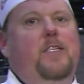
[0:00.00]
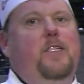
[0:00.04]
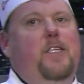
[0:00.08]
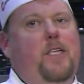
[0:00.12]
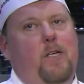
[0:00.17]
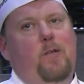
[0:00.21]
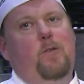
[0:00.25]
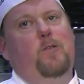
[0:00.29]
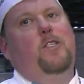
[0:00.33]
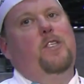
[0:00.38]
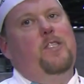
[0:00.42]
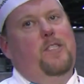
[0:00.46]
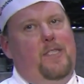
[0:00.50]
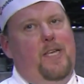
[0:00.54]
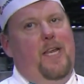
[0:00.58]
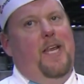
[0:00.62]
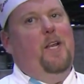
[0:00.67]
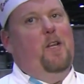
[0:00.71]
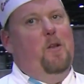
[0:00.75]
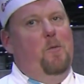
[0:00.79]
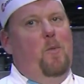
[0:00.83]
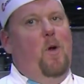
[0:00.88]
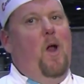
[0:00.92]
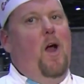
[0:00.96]
is used to
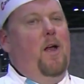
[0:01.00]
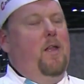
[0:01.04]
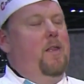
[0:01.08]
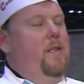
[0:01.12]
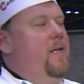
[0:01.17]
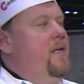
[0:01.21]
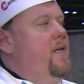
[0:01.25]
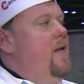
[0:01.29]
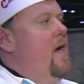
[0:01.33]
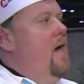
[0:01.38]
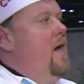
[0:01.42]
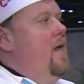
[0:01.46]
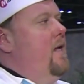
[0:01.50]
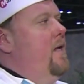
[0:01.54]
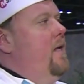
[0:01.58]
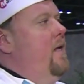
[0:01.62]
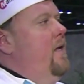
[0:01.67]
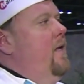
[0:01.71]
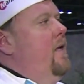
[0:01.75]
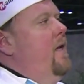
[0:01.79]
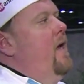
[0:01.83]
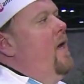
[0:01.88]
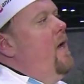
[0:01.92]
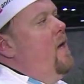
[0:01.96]
seeing the broccoli done.
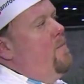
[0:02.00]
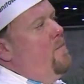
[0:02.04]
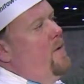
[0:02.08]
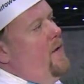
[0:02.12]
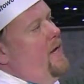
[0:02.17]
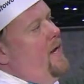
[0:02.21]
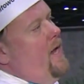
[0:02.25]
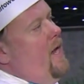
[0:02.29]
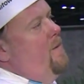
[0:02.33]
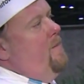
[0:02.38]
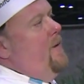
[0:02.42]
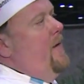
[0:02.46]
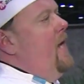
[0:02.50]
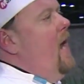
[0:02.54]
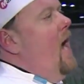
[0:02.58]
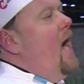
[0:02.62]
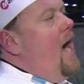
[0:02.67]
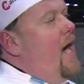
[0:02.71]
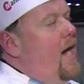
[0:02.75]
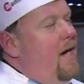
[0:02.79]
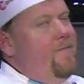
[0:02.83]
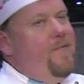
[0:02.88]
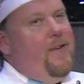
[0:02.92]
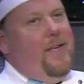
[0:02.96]
But I mean,
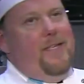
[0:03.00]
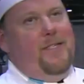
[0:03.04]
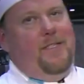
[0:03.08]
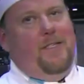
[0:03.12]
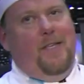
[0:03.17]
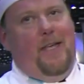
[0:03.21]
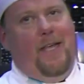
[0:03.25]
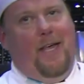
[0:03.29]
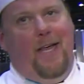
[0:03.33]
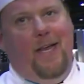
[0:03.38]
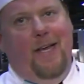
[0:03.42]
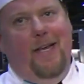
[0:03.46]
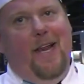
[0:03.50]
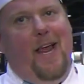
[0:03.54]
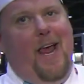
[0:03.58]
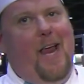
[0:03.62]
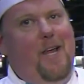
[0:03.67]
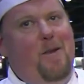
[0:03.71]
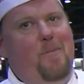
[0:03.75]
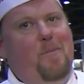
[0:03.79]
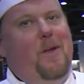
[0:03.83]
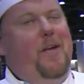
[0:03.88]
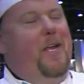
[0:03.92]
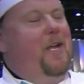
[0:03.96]
obviously,
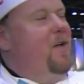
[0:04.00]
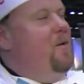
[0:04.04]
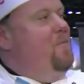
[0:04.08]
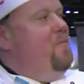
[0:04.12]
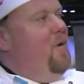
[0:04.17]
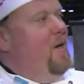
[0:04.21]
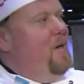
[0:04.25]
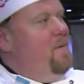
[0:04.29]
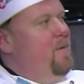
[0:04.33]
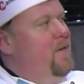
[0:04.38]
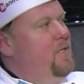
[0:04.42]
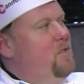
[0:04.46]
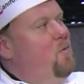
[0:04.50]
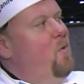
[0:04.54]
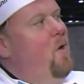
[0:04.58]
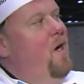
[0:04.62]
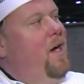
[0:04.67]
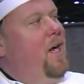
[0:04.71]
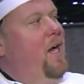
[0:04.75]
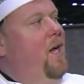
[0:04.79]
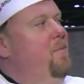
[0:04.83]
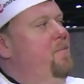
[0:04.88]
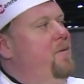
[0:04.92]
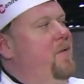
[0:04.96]
anybody could pretty much
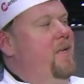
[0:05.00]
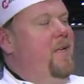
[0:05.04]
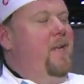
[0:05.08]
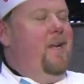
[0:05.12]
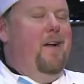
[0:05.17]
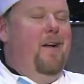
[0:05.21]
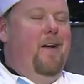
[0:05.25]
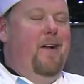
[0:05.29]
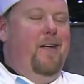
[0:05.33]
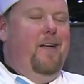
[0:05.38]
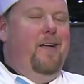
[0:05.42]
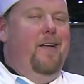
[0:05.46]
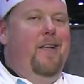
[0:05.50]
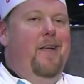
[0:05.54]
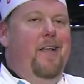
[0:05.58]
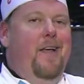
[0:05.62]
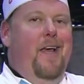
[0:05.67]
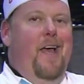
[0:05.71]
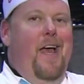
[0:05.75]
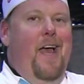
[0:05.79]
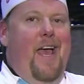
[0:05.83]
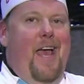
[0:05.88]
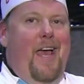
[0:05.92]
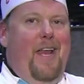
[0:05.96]
walk up to here
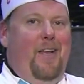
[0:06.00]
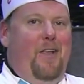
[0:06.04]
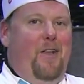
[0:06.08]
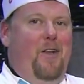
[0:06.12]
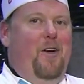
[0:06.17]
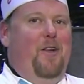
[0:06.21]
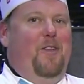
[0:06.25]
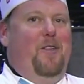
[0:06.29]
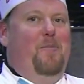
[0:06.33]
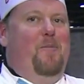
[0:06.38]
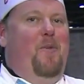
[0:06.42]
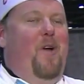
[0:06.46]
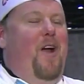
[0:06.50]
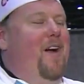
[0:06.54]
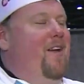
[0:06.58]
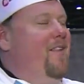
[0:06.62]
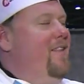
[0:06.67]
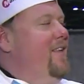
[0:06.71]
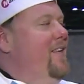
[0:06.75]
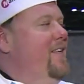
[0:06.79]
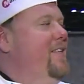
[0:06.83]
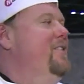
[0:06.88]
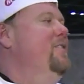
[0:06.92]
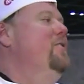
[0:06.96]
and cook the
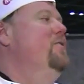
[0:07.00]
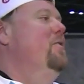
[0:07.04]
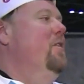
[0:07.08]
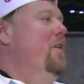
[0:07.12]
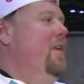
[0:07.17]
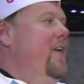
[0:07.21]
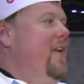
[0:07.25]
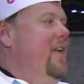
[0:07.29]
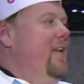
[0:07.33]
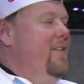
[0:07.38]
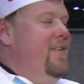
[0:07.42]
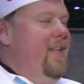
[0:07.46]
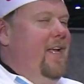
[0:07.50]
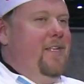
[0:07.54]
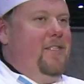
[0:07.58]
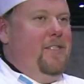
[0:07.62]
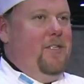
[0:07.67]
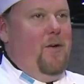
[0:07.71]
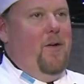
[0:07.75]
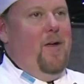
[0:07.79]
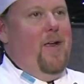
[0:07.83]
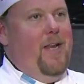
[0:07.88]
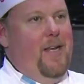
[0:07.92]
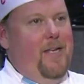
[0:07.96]
broccoli just looking at that
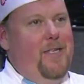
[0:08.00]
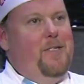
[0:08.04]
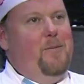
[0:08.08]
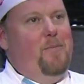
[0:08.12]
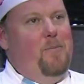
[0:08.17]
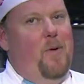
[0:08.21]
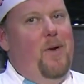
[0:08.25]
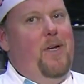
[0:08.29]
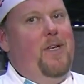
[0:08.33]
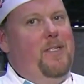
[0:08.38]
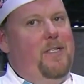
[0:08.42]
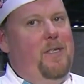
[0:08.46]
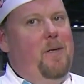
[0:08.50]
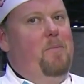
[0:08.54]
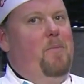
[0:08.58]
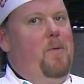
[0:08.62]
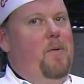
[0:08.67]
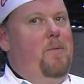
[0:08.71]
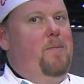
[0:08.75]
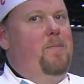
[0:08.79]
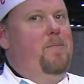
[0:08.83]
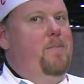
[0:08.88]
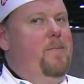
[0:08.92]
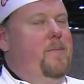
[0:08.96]
screen. It's a pretty
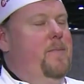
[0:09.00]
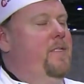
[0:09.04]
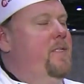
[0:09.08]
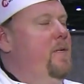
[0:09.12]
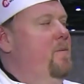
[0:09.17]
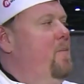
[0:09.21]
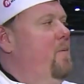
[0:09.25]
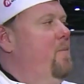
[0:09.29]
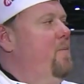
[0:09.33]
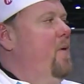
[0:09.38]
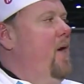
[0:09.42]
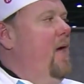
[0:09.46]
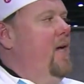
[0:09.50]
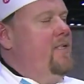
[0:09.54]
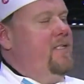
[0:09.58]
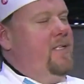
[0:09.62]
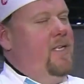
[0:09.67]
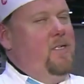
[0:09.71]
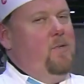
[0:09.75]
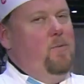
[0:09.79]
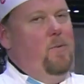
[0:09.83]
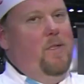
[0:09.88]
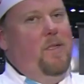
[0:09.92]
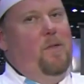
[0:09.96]
simple
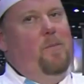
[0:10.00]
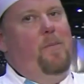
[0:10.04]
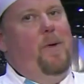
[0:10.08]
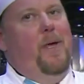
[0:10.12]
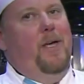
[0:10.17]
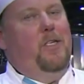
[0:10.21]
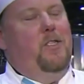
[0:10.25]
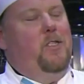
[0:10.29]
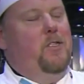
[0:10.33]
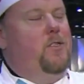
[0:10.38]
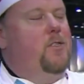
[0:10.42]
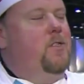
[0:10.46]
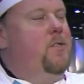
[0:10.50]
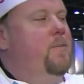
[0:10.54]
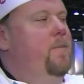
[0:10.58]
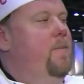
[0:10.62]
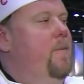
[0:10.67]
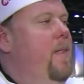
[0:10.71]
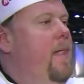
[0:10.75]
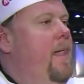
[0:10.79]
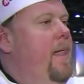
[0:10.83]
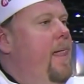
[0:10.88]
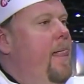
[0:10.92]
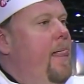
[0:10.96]
process with the pictures.
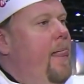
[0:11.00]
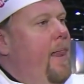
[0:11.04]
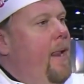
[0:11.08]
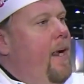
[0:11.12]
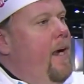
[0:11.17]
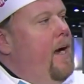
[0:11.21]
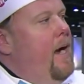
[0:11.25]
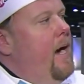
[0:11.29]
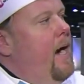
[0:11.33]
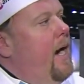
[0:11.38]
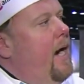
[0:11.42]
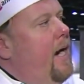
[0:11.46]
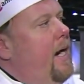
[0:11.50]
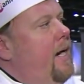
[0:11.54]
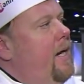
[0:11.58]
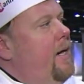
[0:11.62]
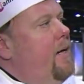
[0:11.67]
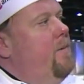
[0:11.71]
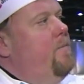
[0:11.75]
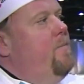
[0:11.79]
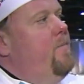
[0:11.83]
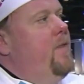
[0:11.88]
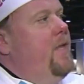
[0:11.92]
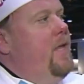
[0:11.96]

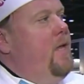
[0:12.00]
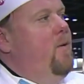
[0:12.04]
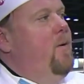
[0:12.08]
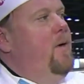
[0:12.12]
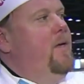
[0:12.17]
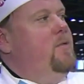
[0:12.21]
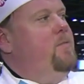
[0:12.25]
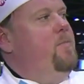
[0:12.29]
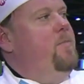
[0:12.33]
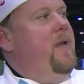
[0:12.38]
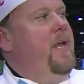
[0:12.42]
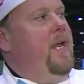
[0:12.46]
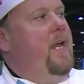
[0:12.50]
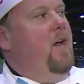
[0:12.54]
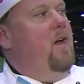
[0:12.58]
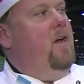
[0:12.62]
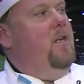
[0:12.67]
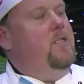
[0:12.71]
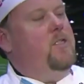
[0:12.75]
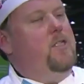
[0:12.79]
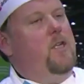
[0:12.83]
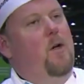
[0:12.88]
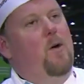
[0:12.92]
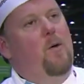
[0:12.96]
The USB
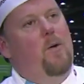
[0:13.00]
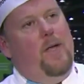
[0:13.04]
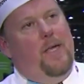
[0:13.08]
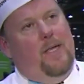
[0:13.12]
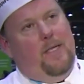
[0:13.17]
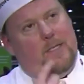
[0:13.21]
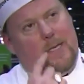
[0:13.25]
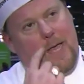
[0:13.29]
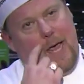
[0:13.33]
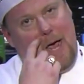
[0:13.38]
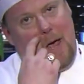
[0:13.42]
also is